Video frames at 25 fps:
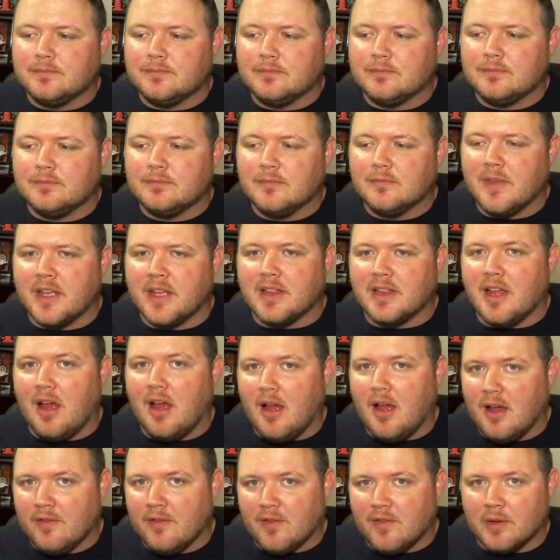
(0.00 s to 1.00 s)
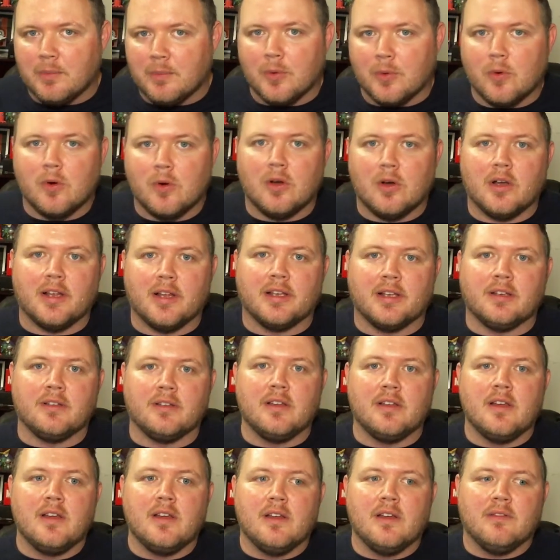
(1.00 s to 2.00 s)
like the hoverboard and
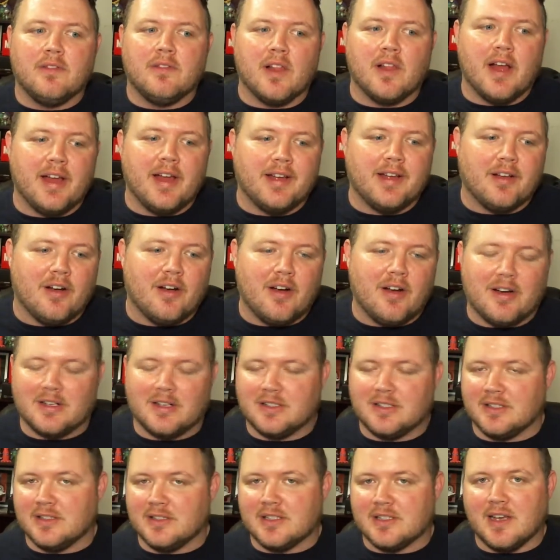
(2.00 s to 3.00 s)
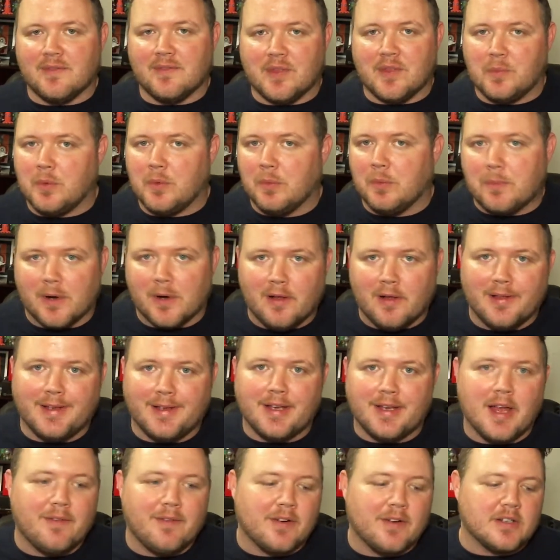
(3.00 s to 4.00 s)
flying cars and stuff that we'll probably
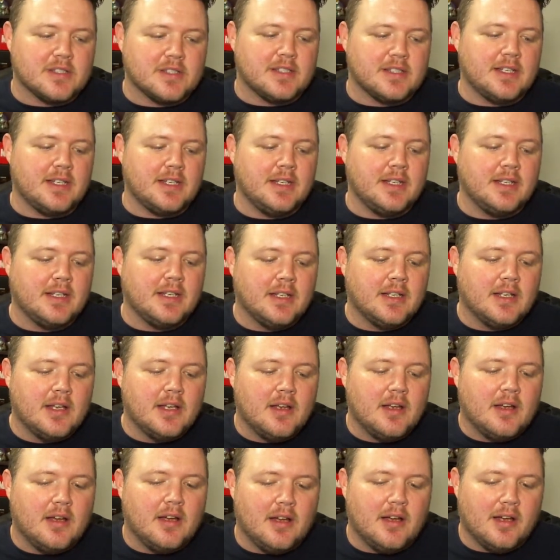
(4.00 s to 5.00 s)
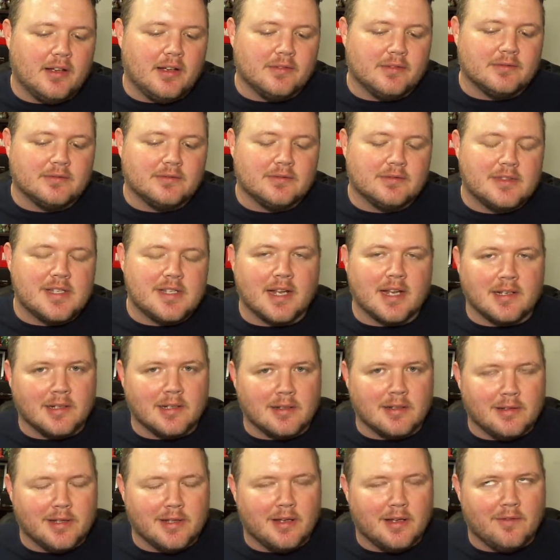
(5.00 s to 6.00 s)
never see.
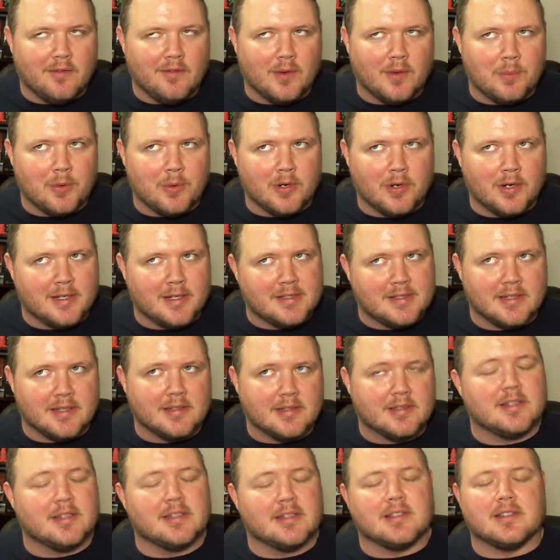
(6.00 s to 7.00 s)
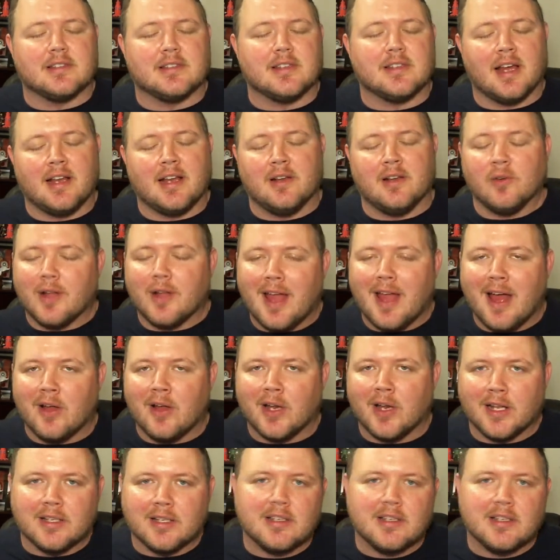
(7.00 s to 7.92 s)
Technically, the hoverboard exists. I don't count it.